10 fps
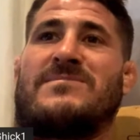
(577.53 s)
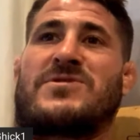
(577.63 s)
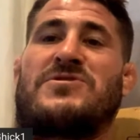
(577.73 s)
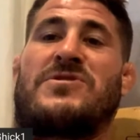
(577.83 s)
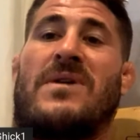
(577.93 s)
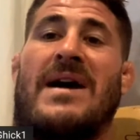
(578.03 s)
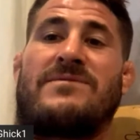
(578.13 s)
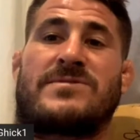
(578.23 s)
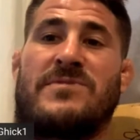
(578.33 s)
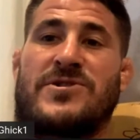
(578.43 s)
So you don't
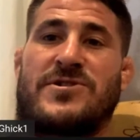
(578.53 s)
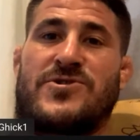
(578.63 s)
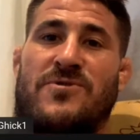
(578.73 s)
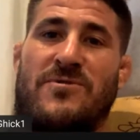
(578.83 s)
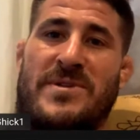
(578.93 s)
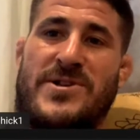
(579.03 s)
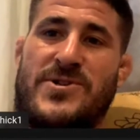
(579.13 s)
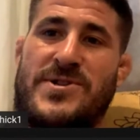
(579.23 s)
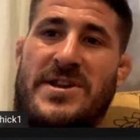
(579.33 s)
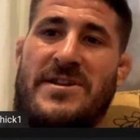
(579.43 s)
have as much control because
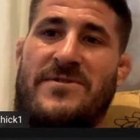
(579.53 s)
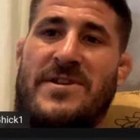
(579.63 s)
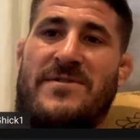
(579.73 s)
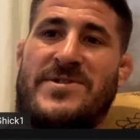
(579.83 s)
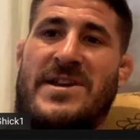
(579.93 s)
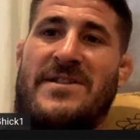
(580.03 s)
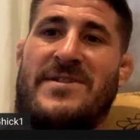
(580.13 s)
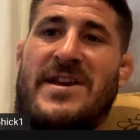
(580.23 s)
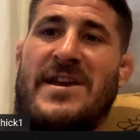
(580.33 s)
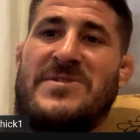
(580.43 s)
you're sitting on the other side of
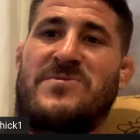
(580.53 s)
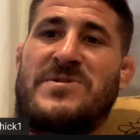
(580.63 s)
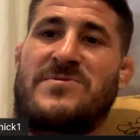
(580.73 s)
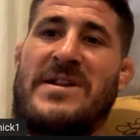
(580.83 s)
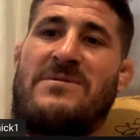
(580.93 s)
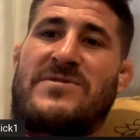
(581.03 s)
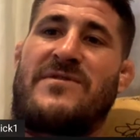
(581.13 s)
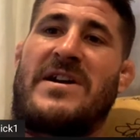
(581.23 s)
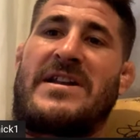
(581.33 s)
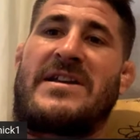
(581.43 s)
the cage. Whereas when I was
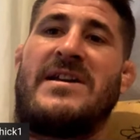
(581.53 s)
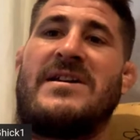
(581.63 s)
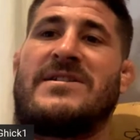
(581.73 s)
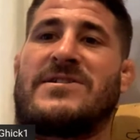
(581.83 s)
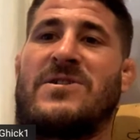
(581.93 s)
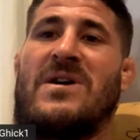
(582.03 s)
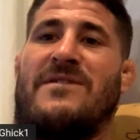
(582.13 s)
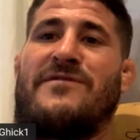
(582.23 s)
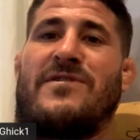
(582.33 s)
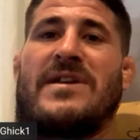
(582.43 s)
fighting,
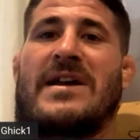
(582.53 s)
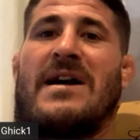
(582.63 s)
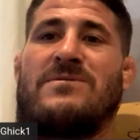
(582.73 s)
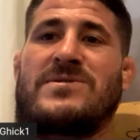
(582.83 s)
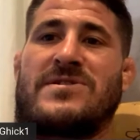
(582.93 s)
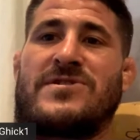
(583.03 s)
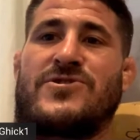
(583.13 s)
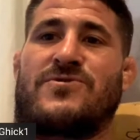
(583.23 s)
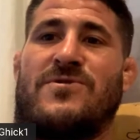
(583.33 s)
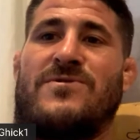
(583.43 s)
I felt like I was in
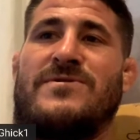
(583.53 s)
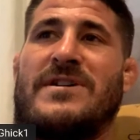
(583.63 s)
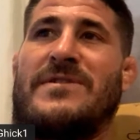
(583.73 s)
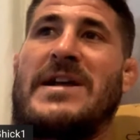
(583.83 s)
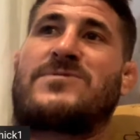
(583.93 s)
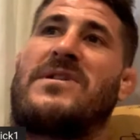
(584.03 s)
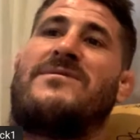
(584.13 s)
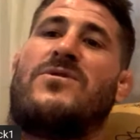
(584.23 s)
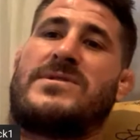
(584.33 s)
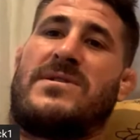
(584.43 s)
control, and that's what
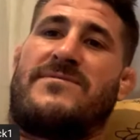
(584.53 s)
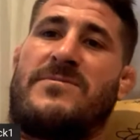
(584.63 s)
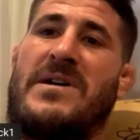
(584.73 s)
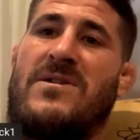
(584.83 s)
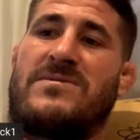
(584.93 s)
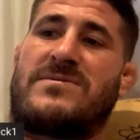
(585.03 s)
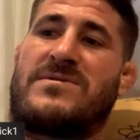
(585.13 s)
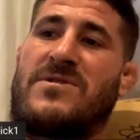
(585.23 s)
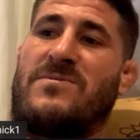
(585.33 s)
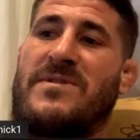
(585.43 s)
I've always loved about,
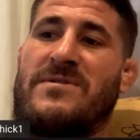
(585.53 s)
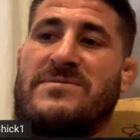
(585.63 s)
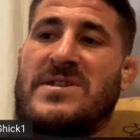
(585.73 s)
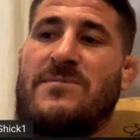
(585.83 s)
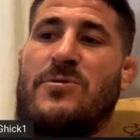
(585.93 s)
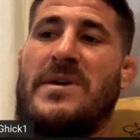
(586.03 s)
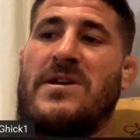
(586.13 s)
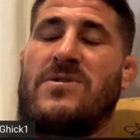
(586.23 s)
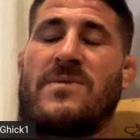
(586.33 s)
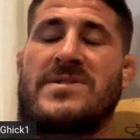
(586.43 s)
whether it was
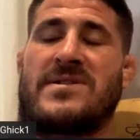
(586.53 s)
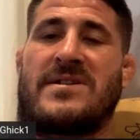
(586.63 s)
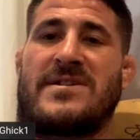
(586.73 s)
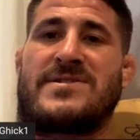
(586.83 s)
MMA or wrestling.